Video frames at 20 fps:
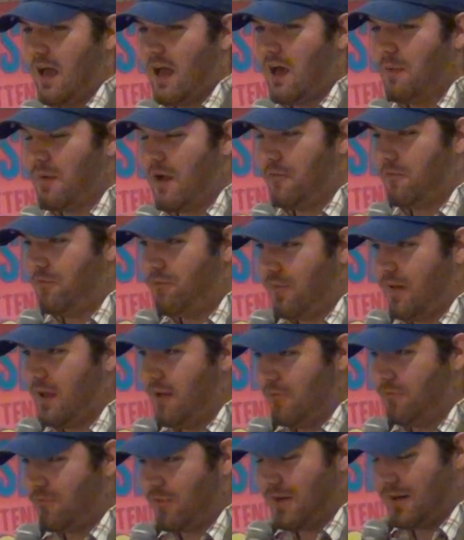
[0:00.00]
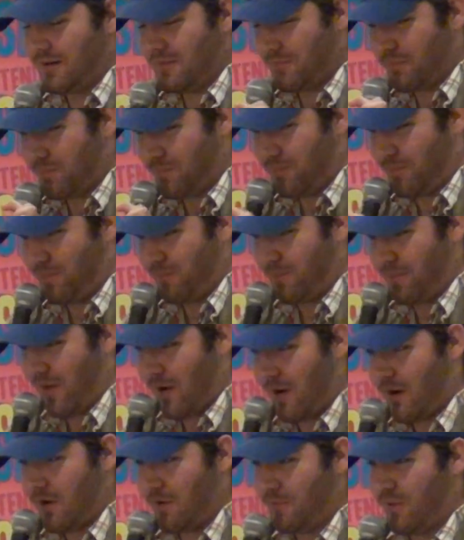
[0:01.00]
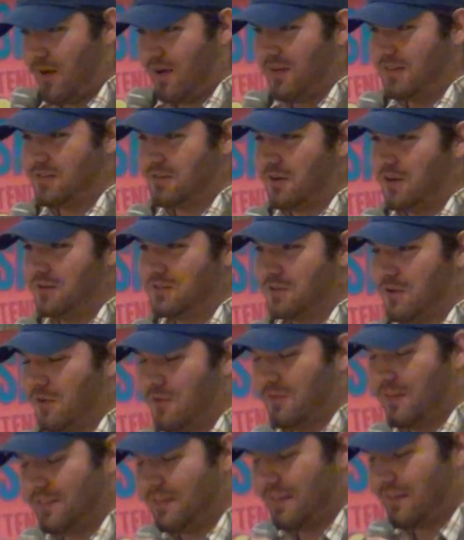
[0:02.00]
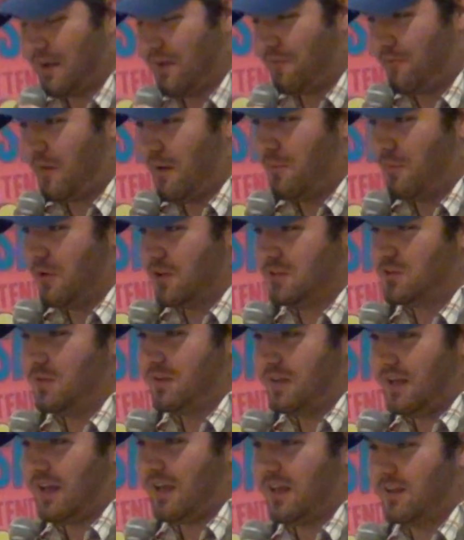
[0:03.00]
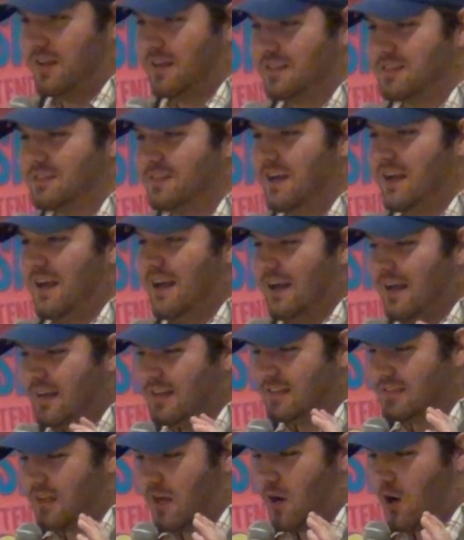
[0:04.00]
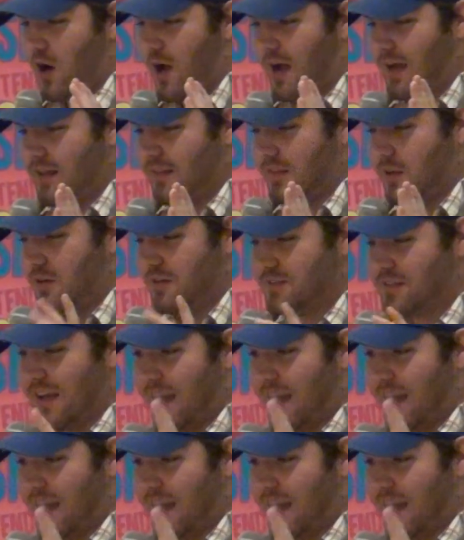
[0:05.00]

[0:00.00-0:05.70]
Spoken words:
And my favorite part of Pawn Stars, though, and the thing that I find most ridiculous, is there's